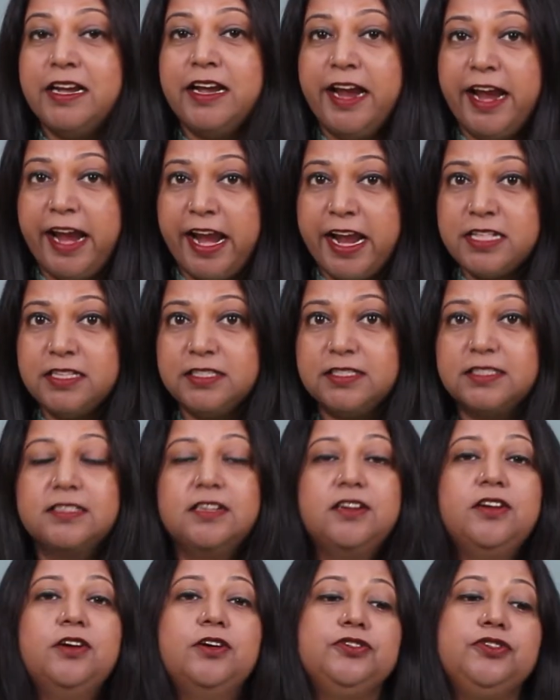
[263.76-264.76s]
Hence,
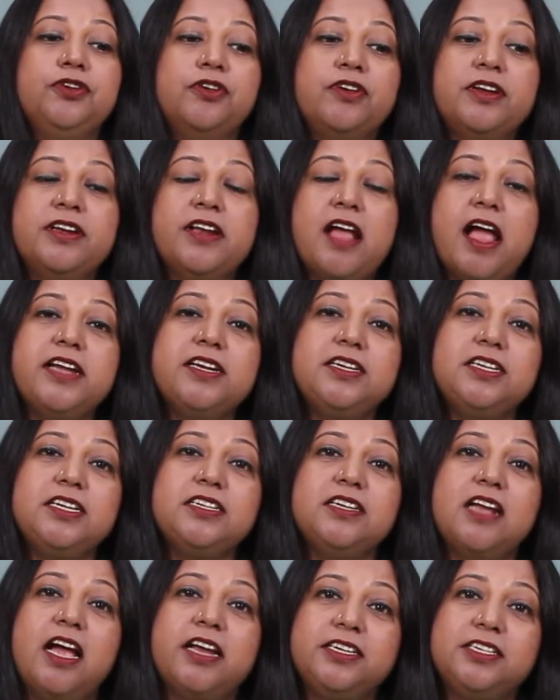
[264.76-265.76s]
your 90
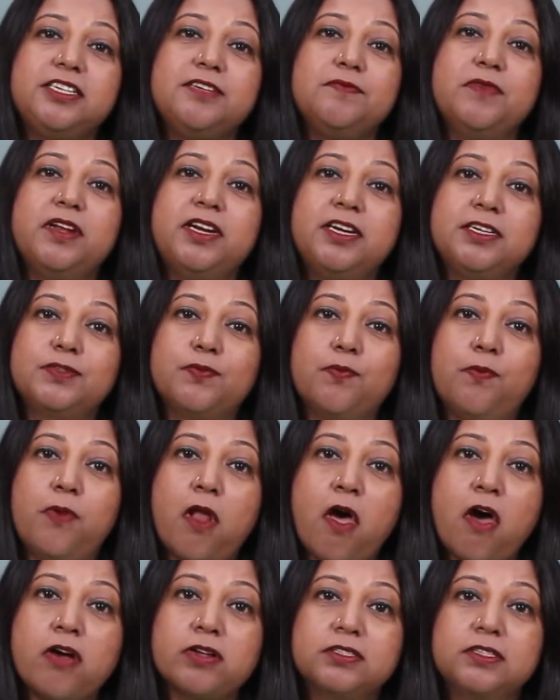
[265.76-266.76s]
minutes
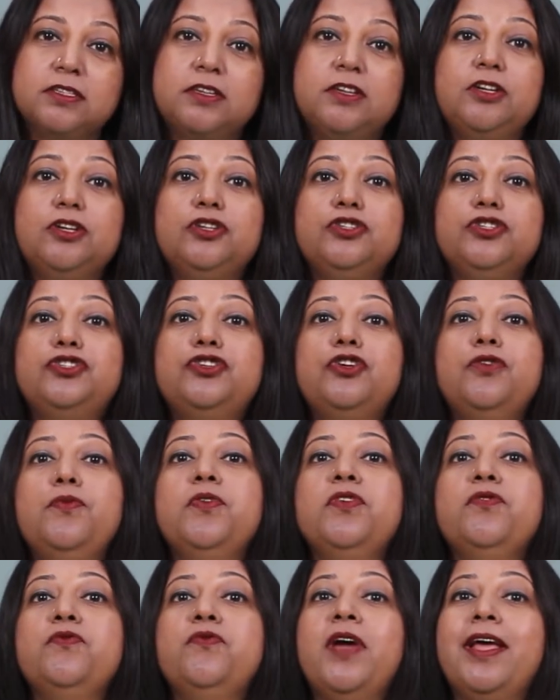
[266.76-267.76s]
blocks should
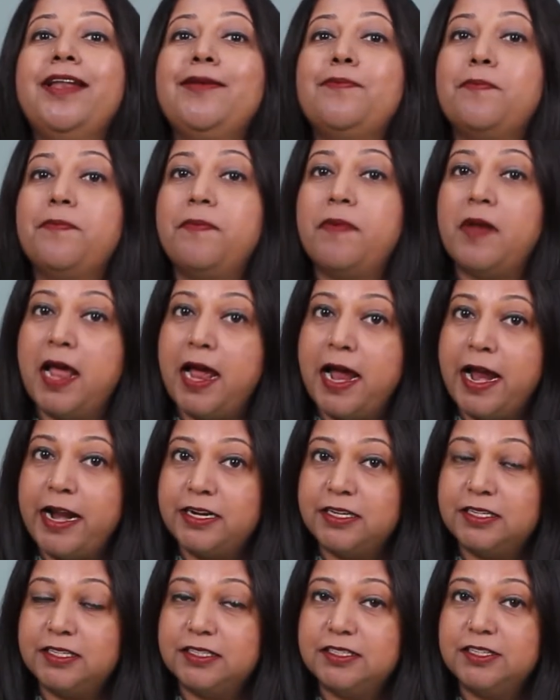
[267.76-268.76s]
be well
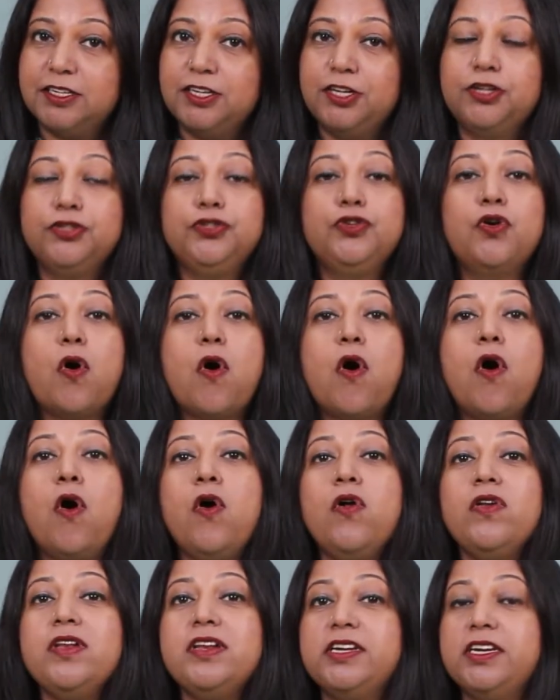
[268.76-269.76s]
planned. You
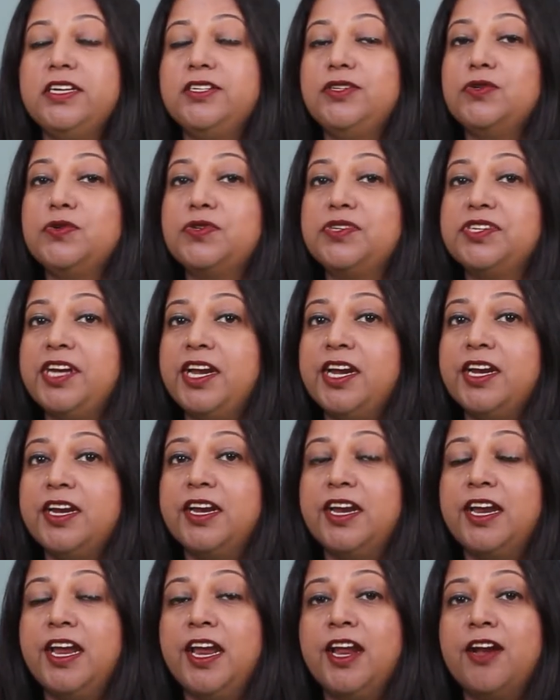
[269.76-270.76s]
all need to take
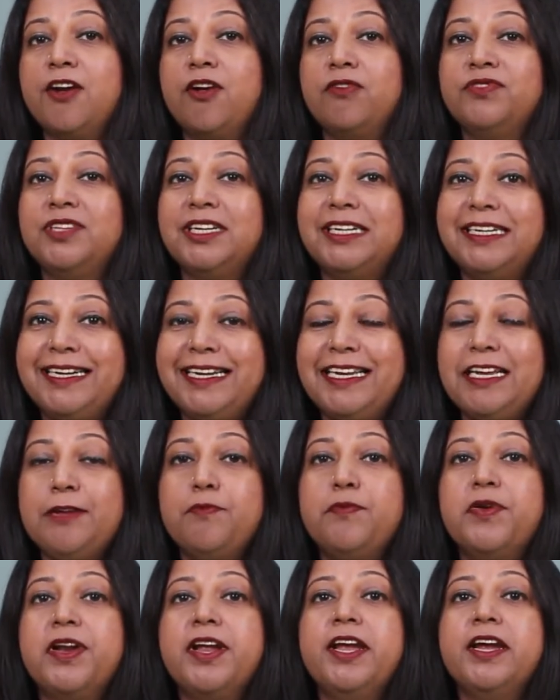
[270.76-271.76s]
care of the tea
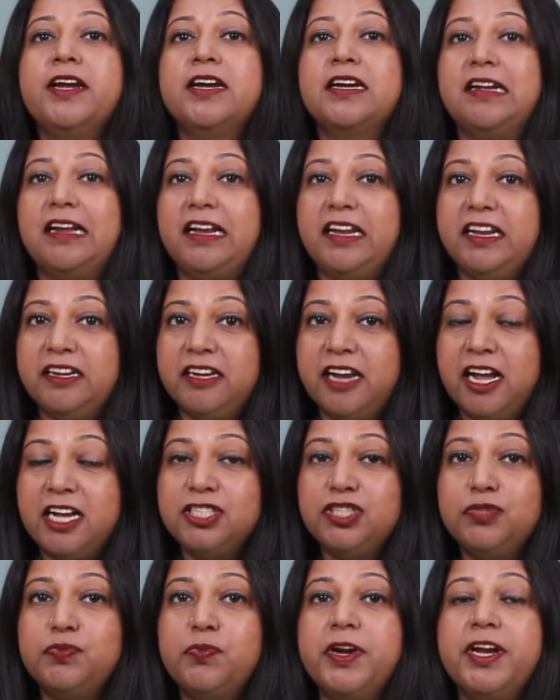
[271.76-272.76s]
break,
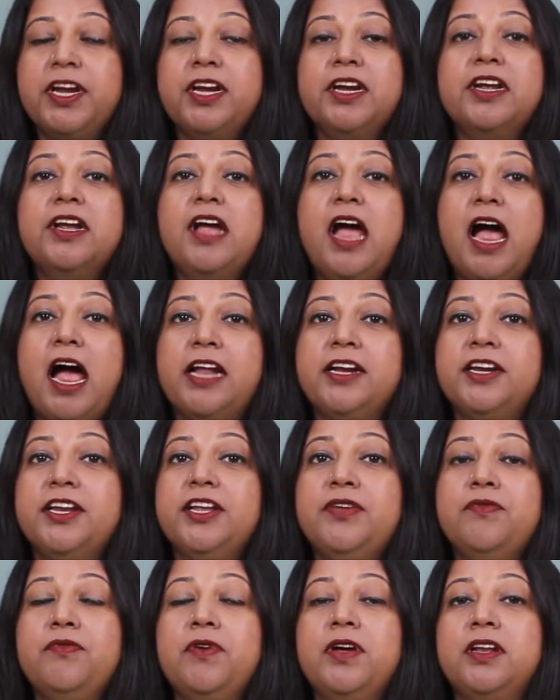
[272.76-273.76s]
lunch break, and
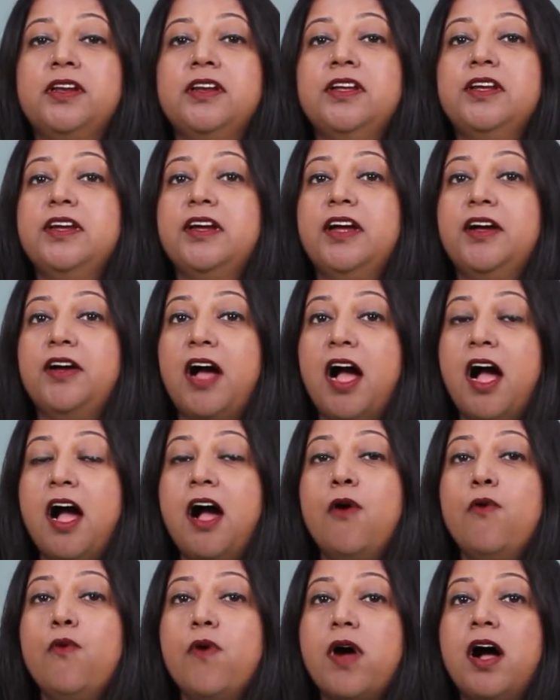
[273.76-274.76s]
even
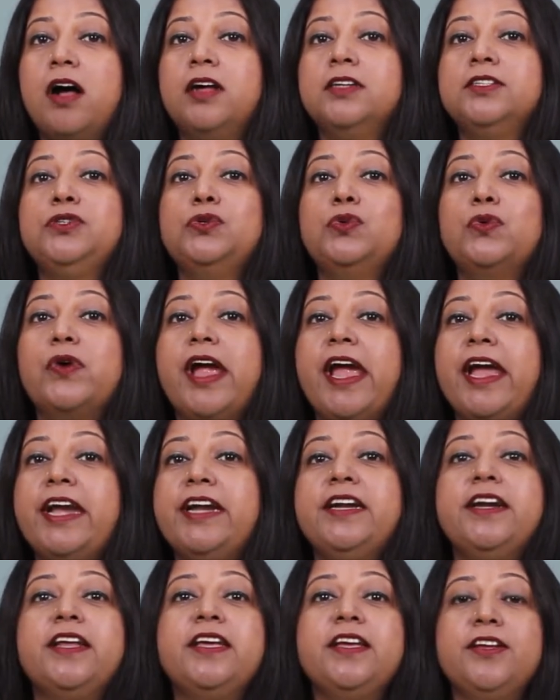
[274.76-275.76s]
how are you
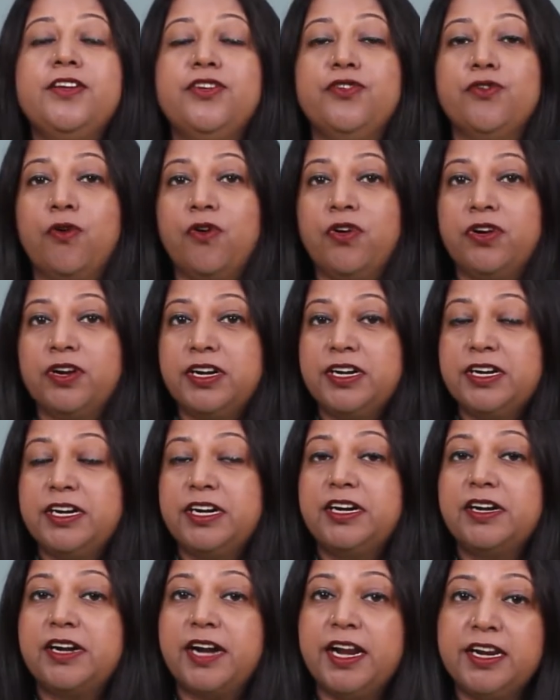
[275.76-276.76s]
ending your
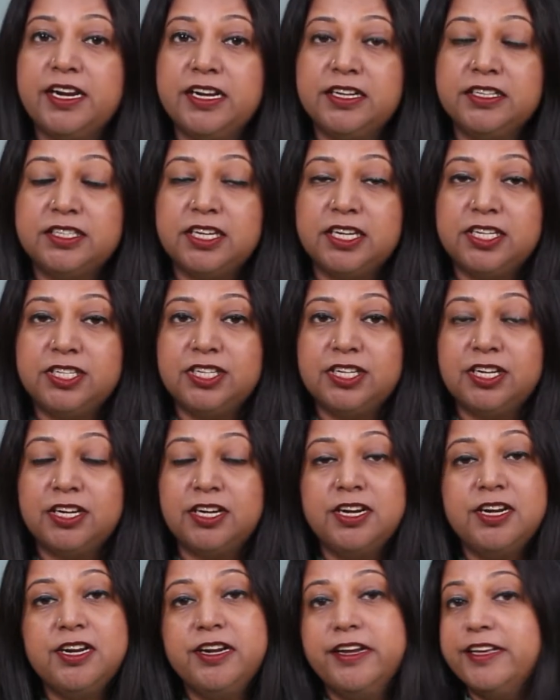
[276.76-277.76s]
training
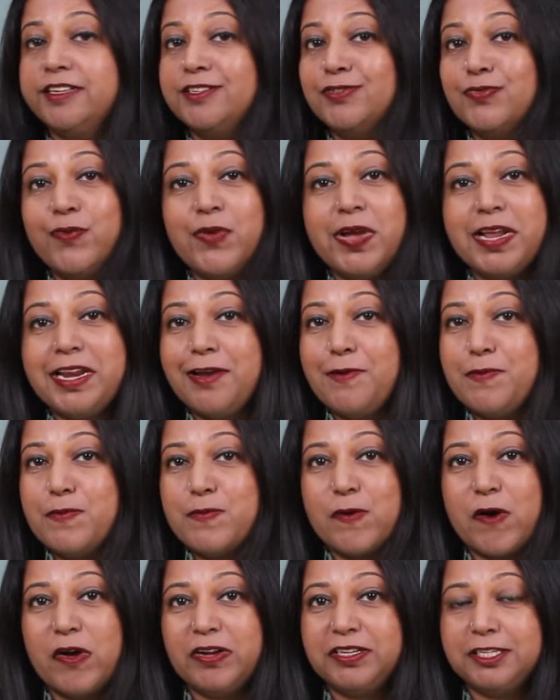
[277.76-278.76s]
session is very
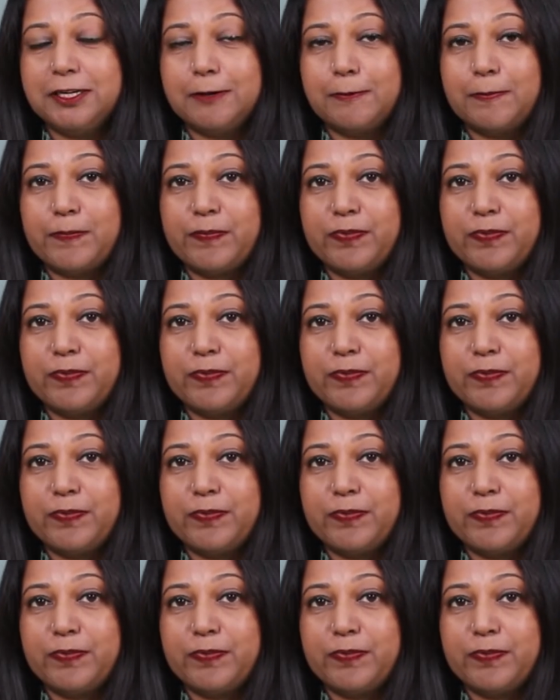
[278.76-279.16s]
important.